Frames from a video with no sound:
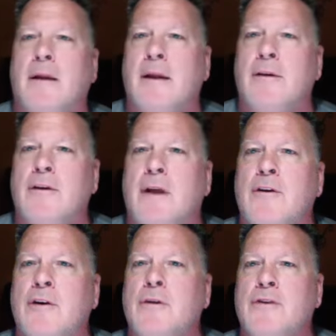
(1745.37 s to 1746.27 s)
and,
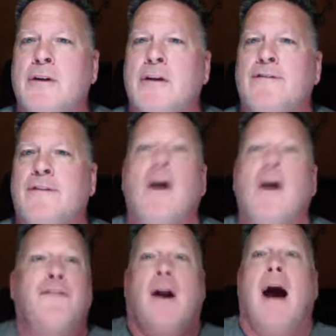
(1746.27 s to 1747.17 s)
and do what she does for,
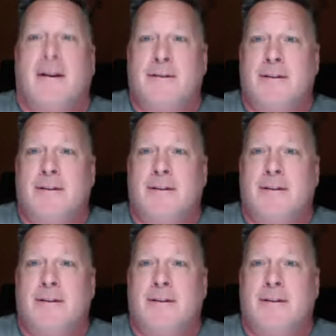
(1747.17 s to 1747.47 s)
for us.